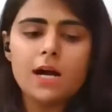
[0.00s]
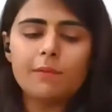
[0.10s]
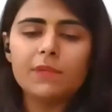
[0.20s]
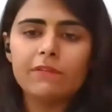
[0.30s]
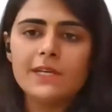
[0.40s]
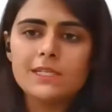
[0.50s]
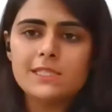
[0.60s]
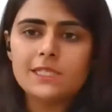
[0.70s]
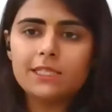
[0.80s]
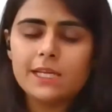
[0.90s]
I'm giving a
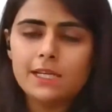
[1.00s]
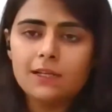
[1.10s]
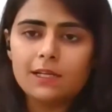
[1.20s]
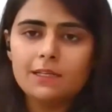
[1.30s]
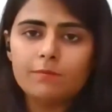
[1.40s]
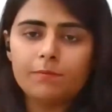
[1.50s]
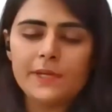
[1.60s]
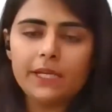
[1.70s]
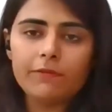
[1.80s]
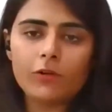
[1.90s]

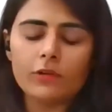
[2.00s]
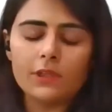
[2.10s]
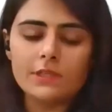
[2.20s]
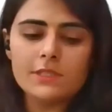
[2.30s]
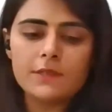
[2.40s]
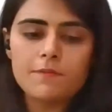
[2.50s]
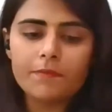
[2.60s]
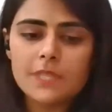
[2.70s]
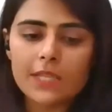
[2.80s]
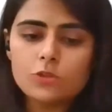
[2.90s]
brief on this.
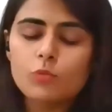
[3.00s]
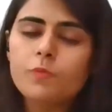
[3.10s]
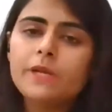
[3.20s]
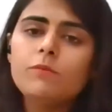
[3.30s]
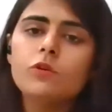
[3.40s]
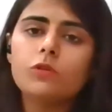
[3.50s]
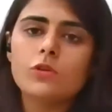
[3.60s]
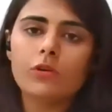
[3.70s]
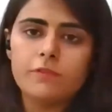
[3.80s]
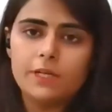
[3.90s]
The Supreme
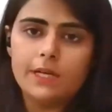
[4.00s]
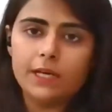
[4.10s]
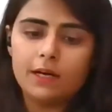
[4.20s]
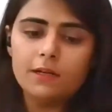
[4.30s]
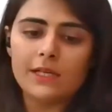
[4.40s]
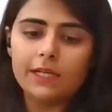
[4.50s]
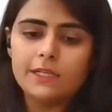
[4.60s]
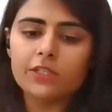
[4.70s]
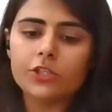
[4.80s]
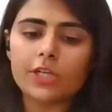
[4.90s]
Court of India,
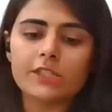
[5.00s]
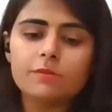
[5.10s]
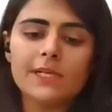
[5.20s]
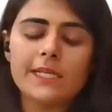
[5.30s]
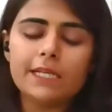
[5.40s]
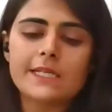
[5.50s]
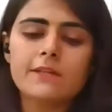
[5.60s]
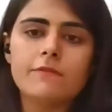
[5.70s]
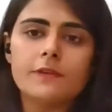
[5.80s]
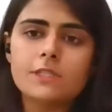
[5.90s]
in its judgment
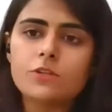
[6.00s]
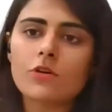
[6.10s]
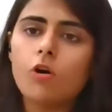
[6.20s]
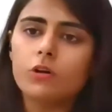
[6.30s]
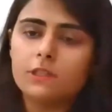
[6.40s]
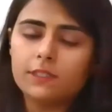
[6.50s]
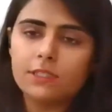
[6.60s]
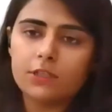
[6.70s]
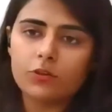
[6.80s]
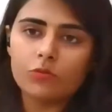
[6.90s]
dated 1st
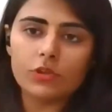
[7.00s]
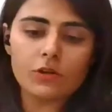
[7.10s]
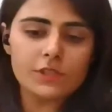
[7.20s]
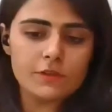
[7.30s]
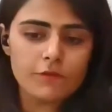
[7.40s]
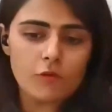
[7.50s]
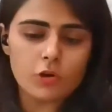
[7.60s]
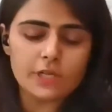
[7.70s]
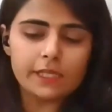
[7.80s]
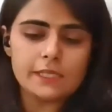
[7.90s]
August
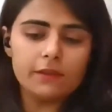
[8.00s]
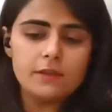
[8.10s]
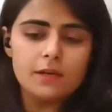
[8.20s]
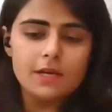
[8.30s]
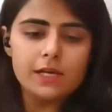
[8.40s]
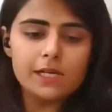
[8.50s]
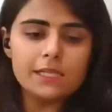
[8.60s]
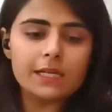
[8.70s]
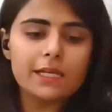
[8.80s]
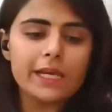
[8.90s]
2014,
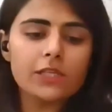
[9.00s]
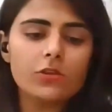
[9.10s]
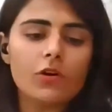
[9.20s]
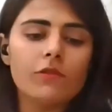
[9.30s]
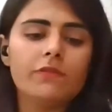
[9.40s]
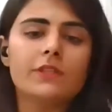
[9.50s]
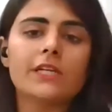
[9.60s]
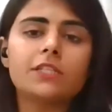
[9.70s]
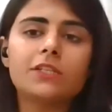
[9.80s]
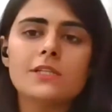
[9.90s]
in the case of
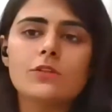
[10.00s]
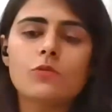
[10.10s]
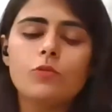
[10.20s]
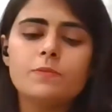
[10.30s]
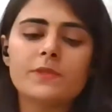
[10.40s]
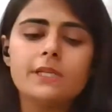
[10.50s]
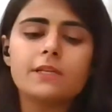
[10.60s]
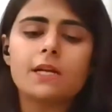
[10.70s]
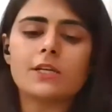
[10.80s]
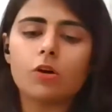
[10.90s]
Dashrath Roop
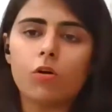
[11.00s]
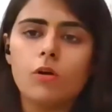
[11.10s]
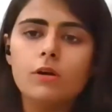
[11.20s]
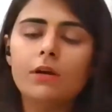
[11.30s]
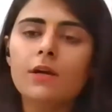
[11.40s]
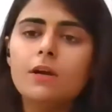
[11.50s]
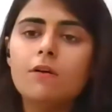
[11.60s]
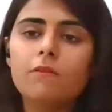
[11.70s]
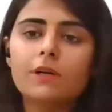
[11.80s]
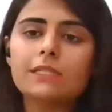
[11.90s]
Singh Rathod
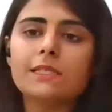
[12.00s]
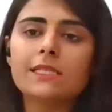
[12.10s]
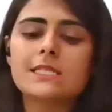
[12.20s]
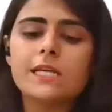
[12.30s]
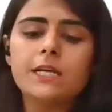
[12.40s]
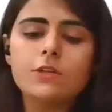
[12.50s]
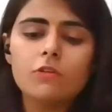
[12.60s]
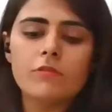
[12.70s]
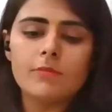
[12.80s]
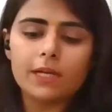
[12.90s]
versus State
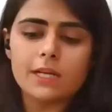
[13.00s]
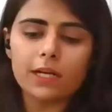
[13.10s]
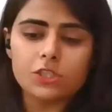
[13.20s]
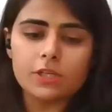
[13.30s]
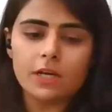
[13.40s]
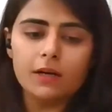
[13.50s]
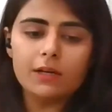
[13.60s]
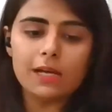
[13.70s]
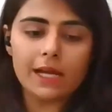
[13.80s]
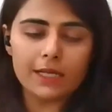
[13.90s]
of
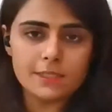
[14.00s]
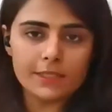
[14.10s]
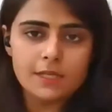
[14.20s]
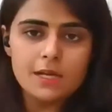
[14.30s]
Maharashtra, held